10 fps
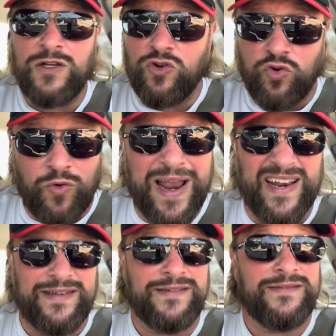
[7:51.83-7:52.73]
Great,
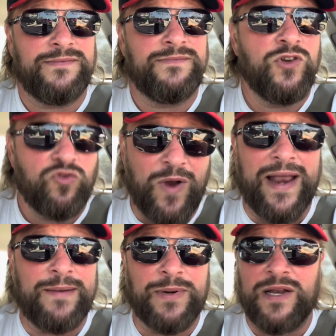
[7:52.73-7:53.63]
great.
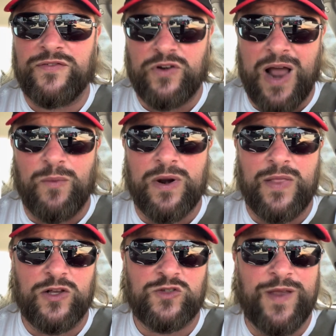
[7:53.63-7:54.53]
But if you're not one of
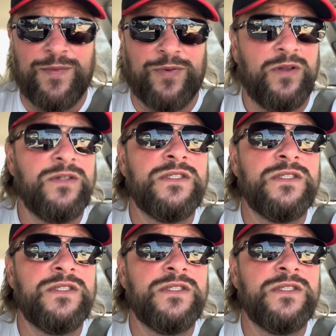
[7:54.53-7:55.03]
those people,